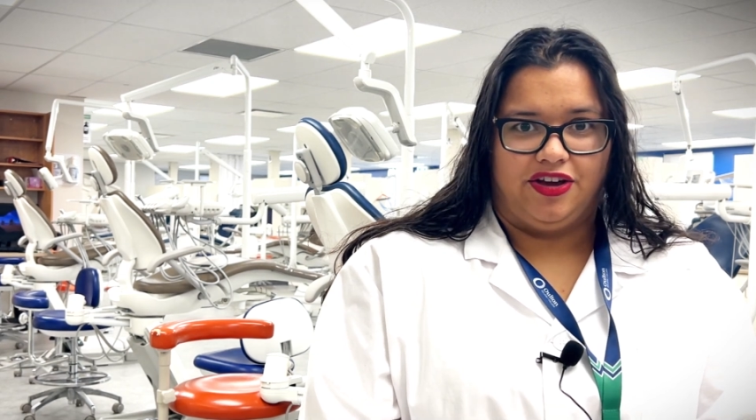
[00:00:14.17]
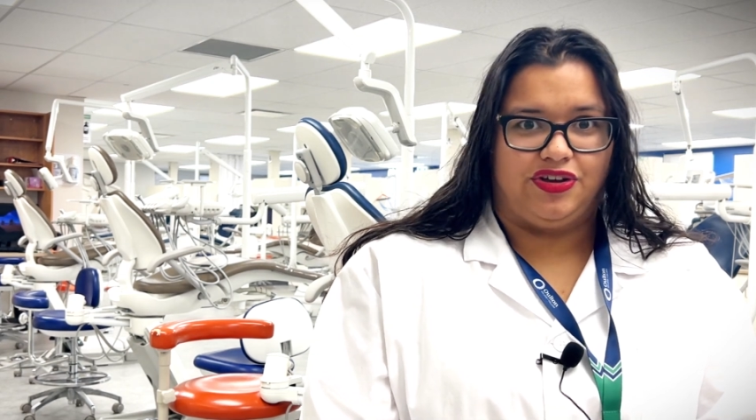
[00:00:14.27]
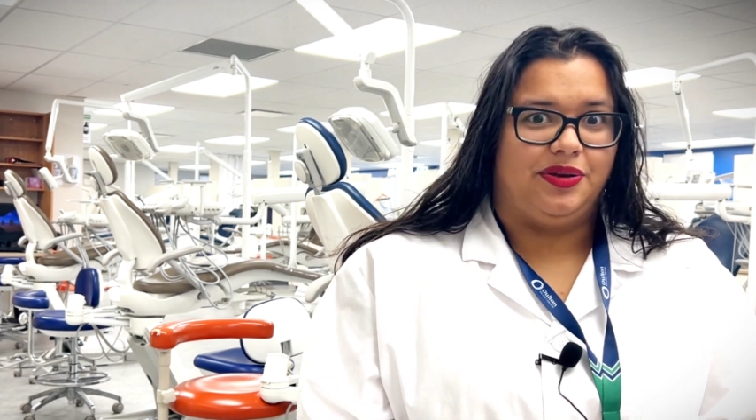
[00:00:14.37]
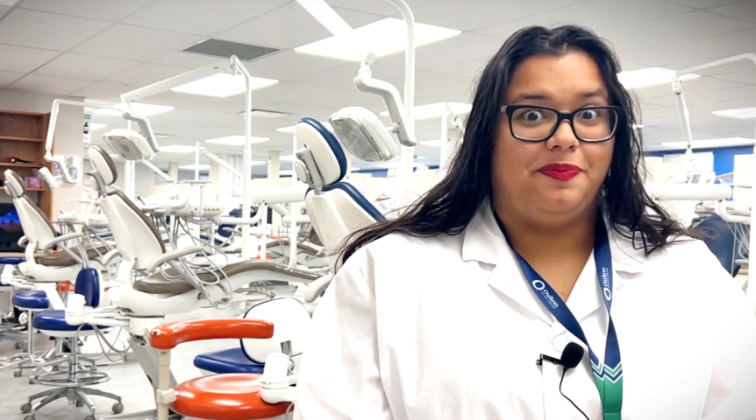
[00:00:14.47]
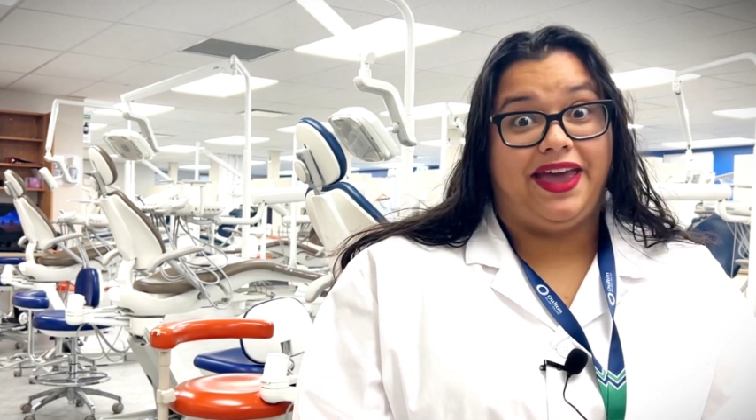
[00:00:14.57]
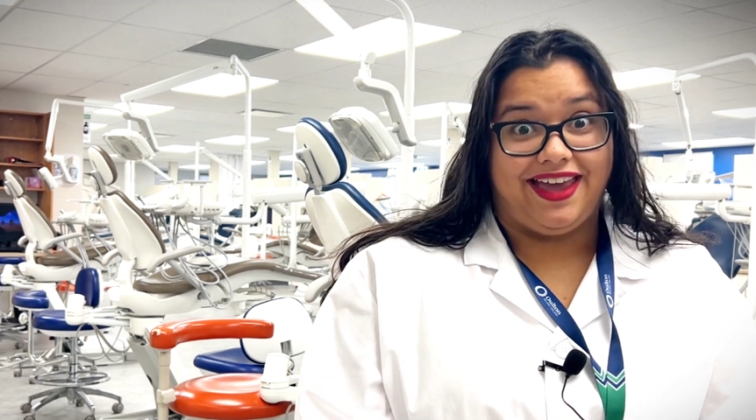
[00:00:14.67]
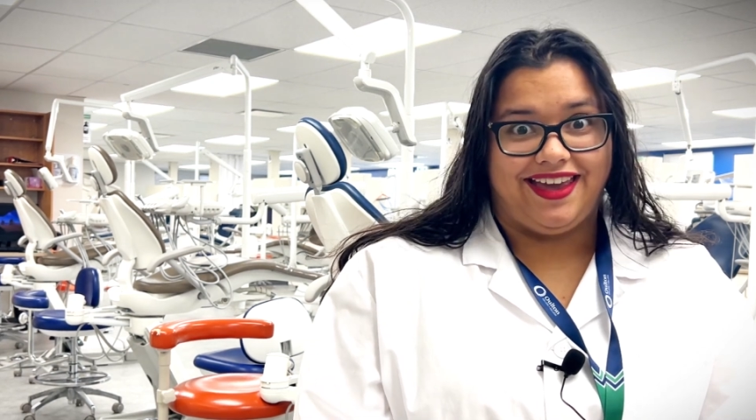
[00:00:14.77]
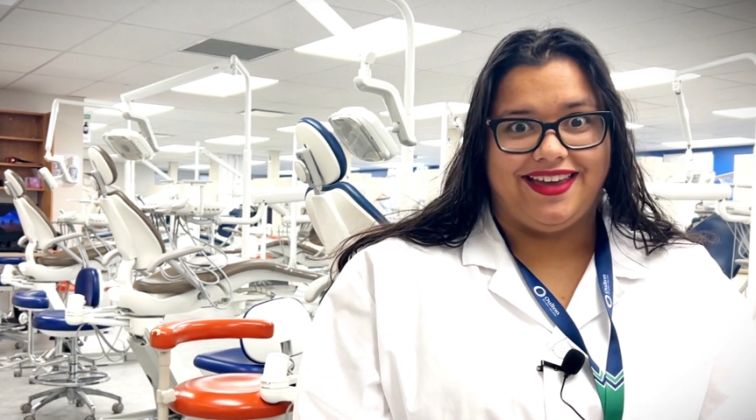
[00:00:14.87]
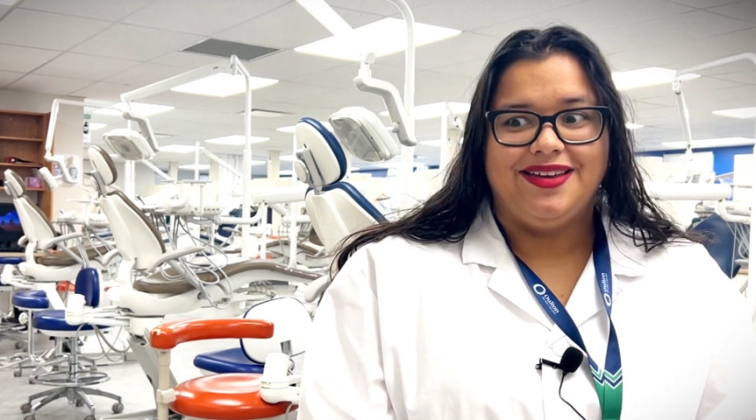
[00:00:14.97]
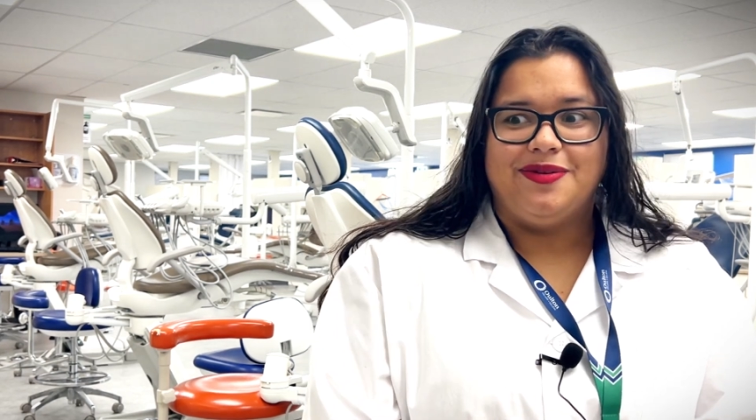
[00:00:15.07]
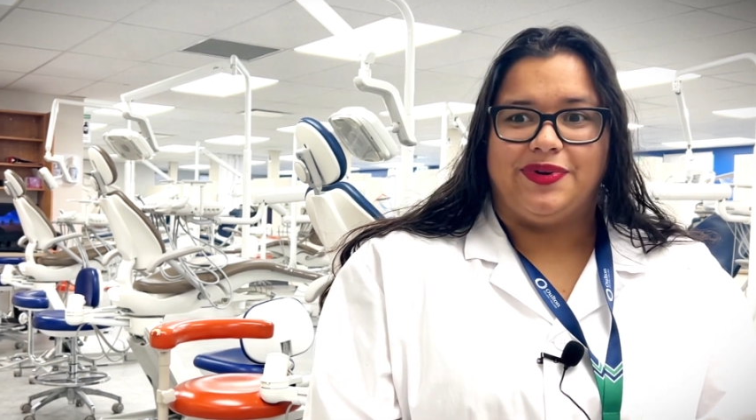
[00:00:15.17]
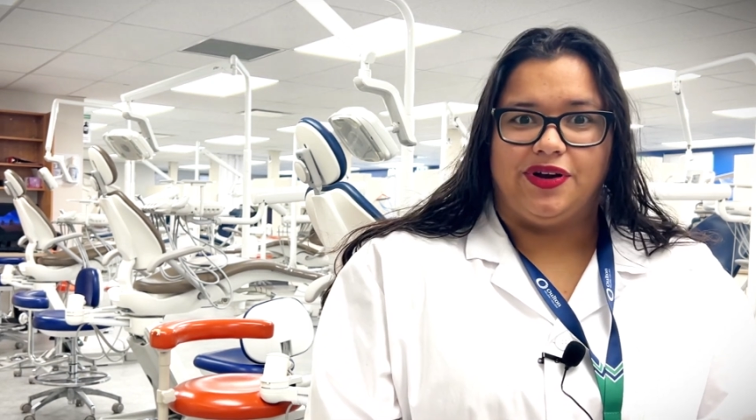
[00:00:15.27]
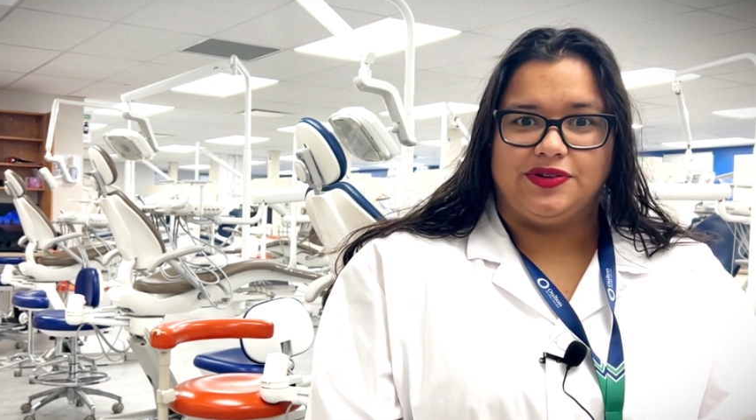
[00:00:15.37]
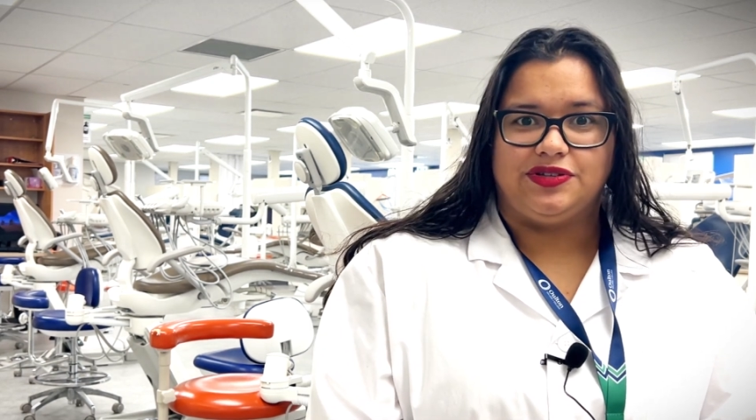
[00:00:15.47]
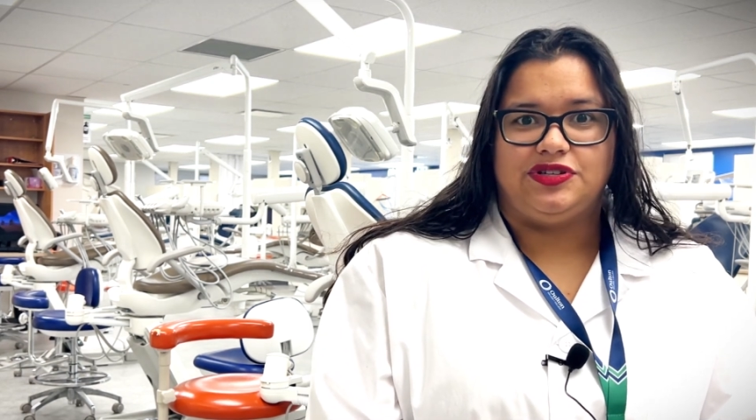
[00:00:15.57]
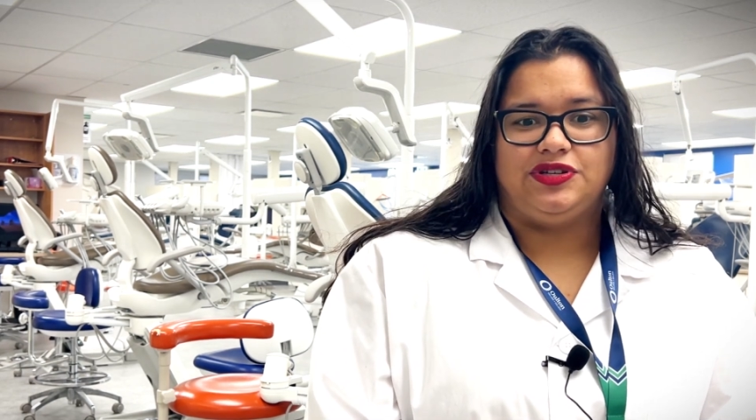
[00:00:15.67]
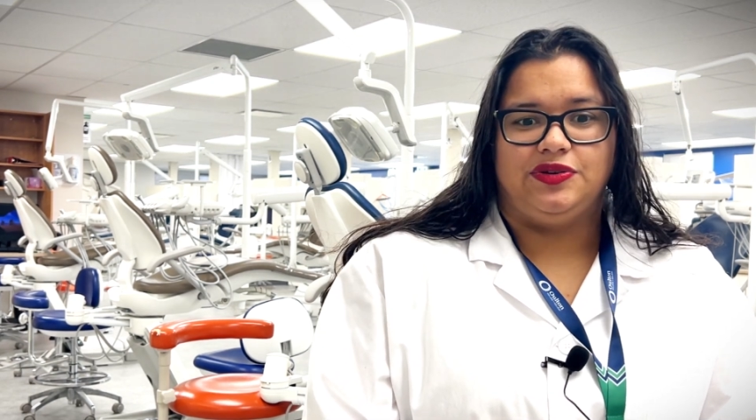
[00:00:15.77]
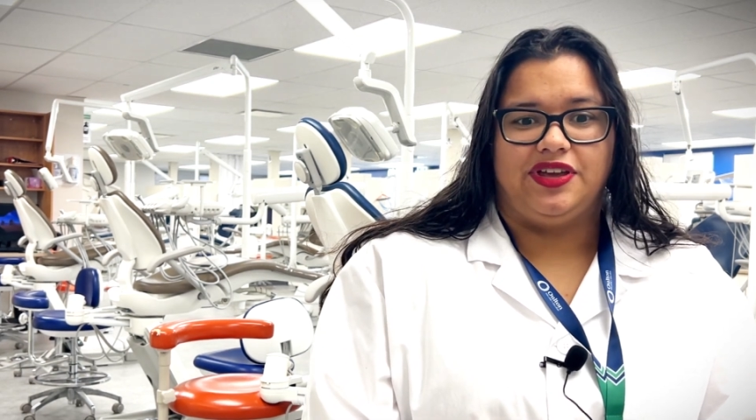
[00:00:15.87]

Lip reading: good pay, but also to